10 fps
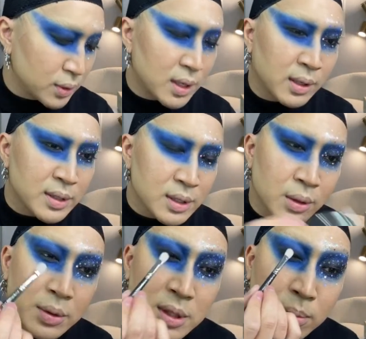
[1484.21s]
on so
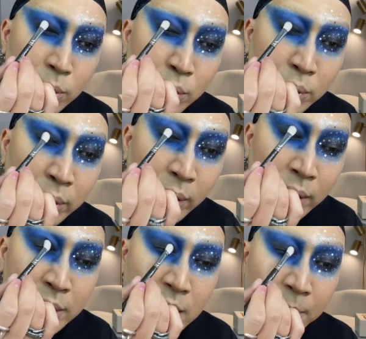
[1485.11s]
smooth
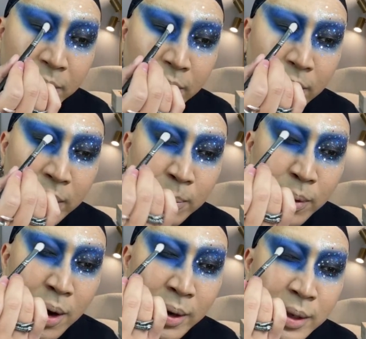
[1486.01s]
on top of the cream
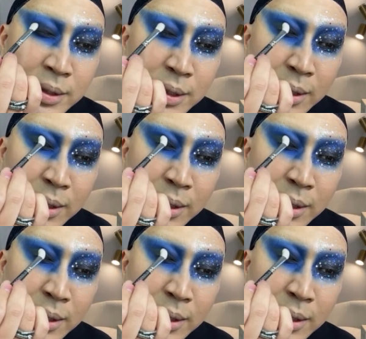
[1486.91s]
product.